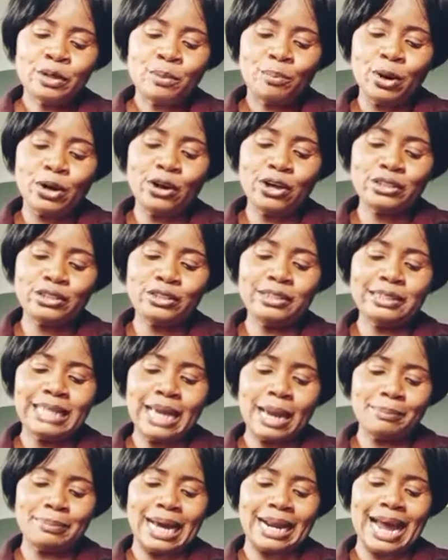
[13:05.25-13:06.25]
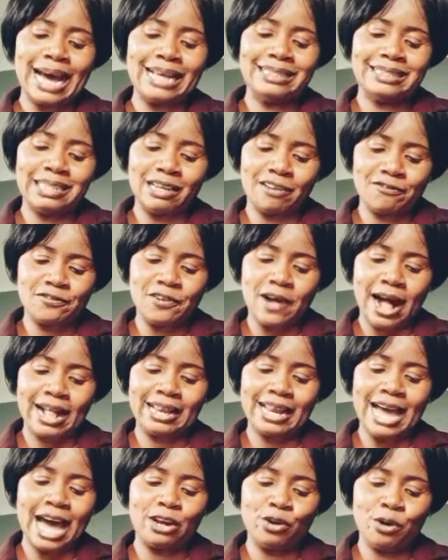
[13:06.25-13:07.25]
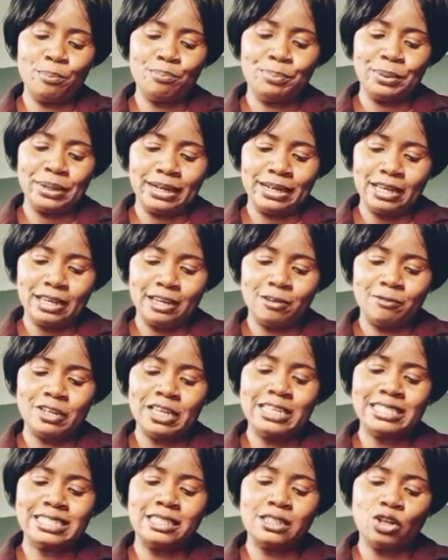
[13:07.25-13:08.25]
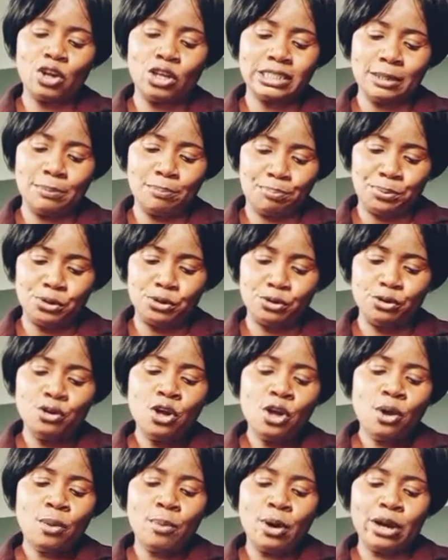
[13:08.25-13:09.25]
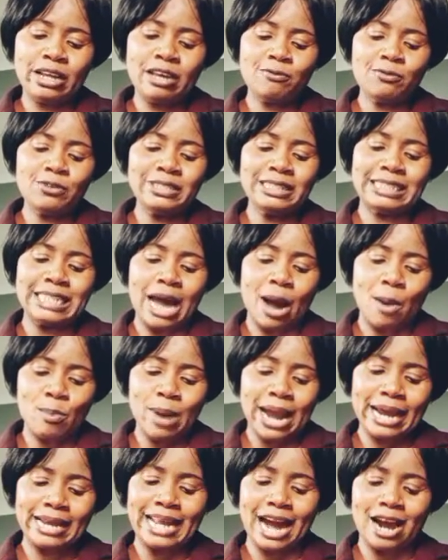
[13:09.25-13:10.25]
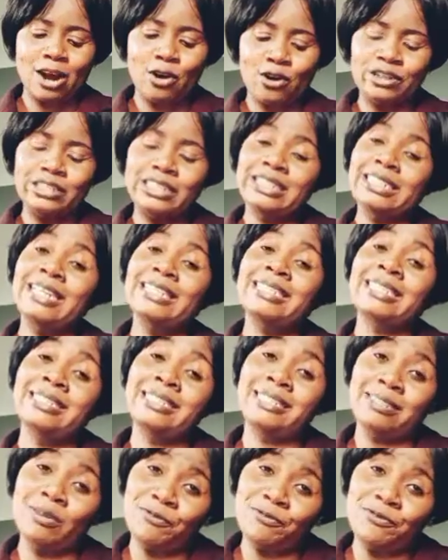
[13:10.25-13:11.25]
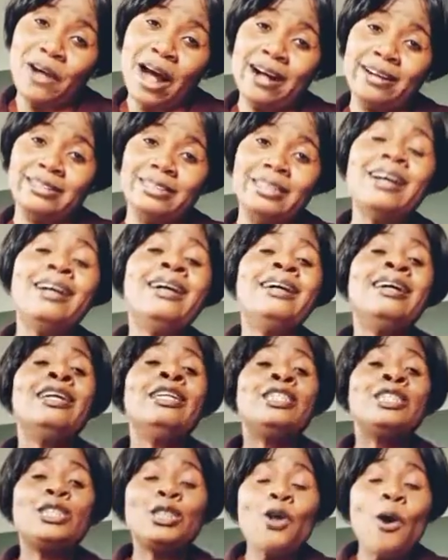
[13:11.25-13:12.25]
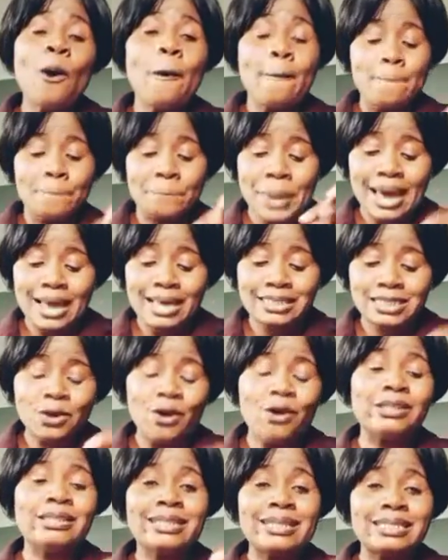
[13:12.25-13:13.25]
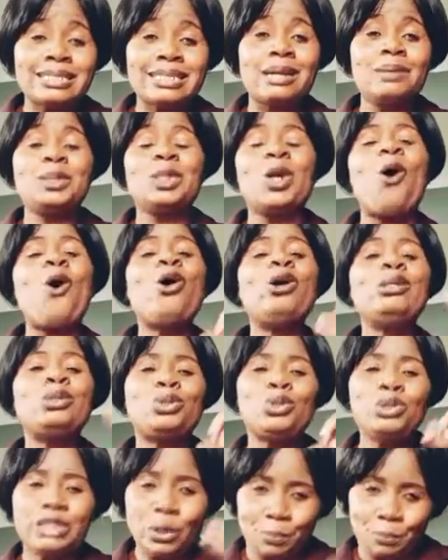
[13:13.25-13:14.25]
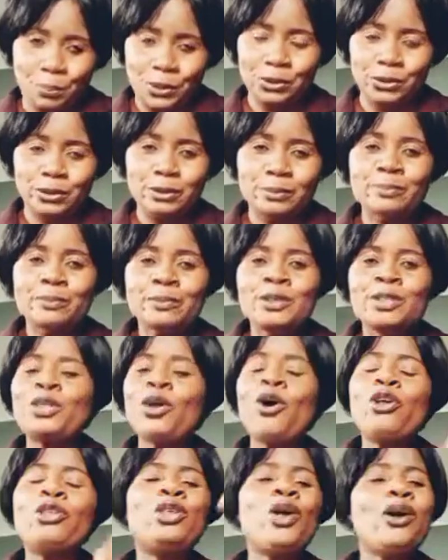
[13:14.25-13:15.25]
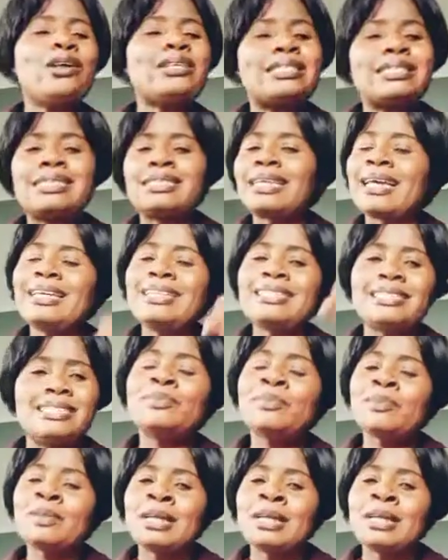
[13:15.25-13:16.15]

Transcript: but unto them that are defiled and unbelieve is nothing pure, but even their mind and conscience is defiled. So based on this scripture, unto the pure, so those things